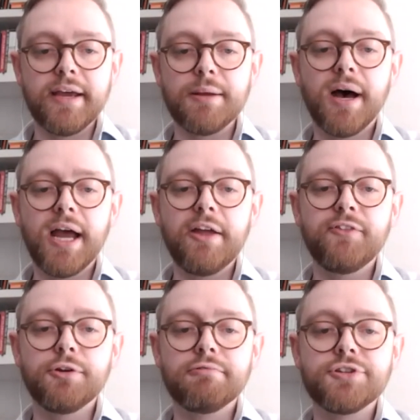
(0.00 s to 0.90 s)
in my
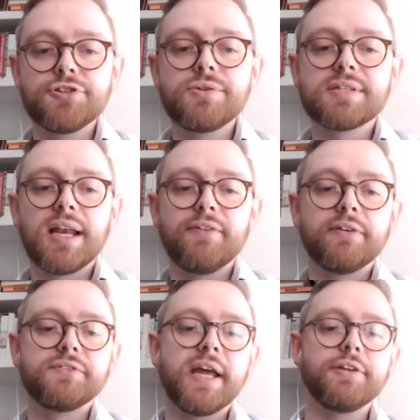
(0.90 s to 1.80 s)
view, reduced the level
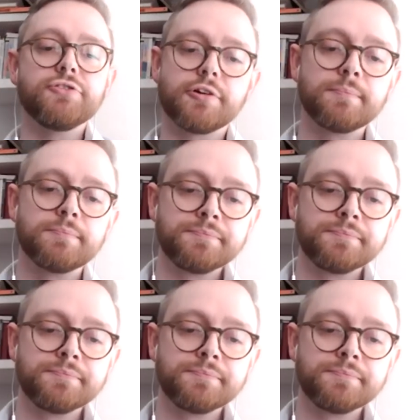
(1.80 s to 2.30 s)
of danger.